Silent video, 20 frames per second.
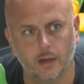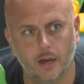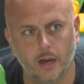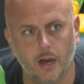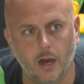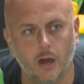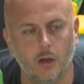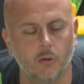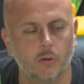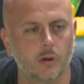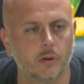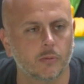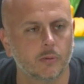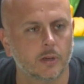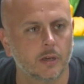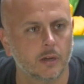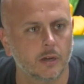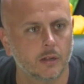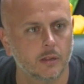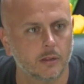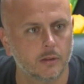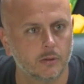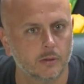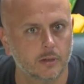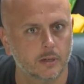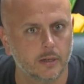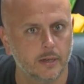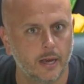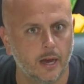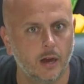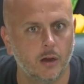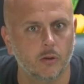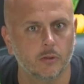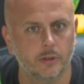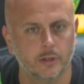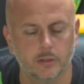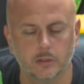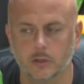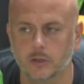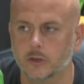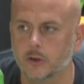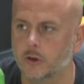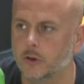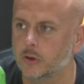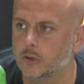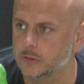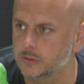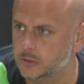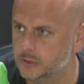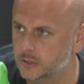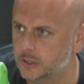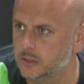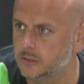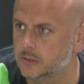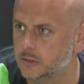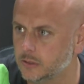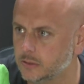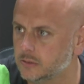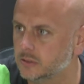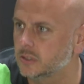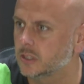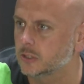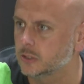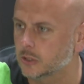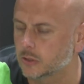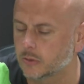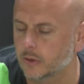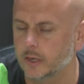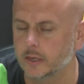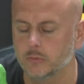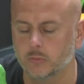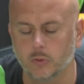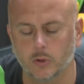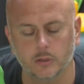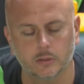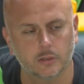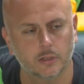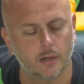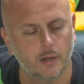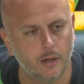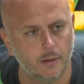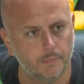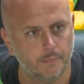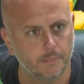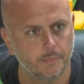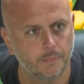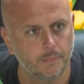How are we going to look now that the girls did such a great World Cup?